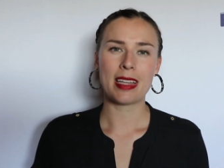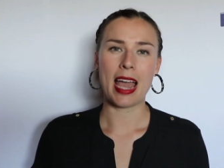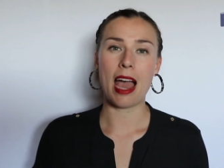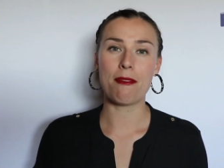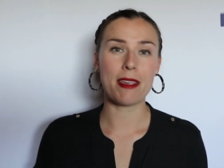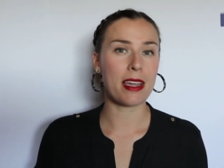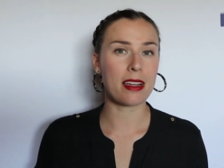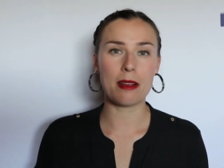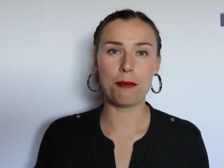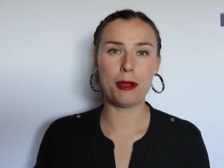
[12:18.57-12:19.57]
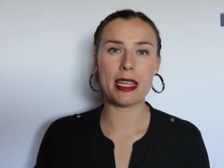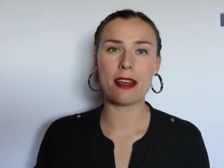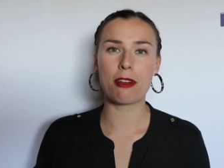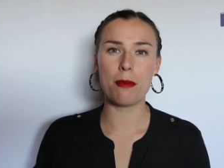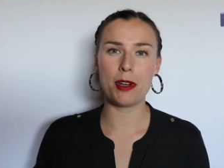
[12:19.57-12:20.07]
Having a
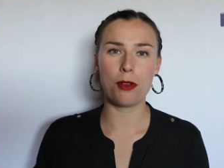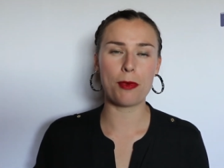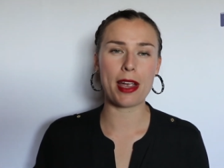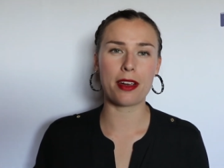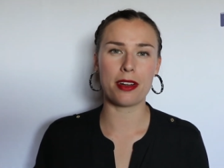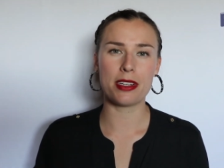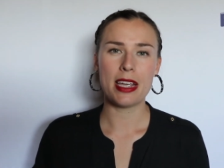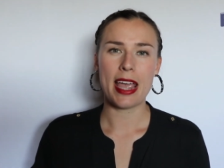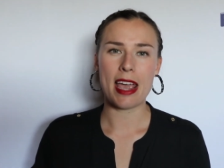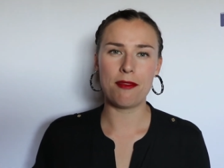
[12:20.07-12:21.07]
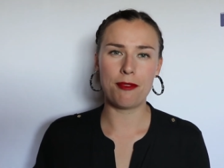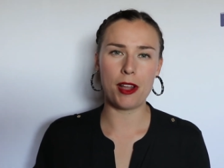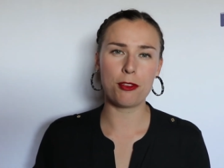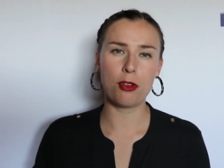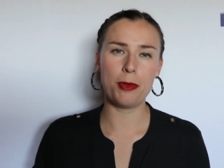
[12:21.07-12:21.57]
complete criminal record and
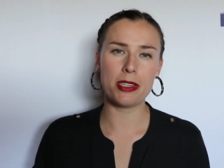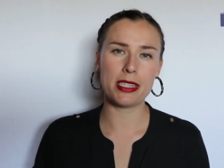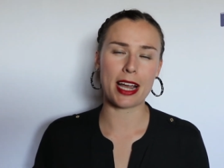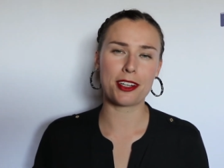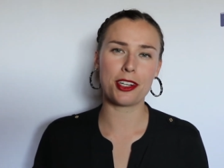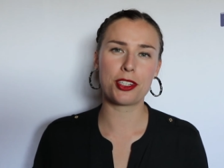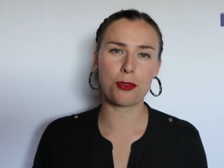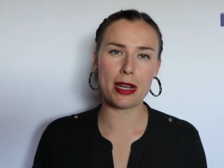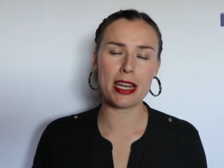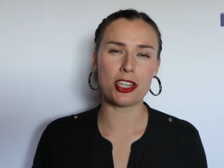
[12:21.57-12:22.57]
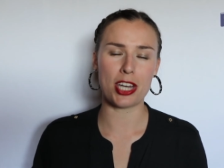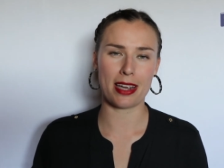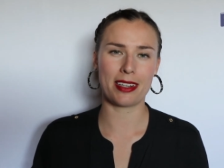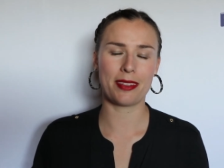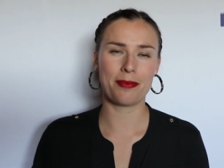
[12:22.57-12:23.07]
vulnerable sector screening
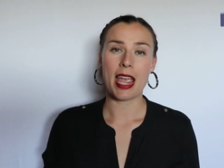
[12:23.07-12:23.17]
check,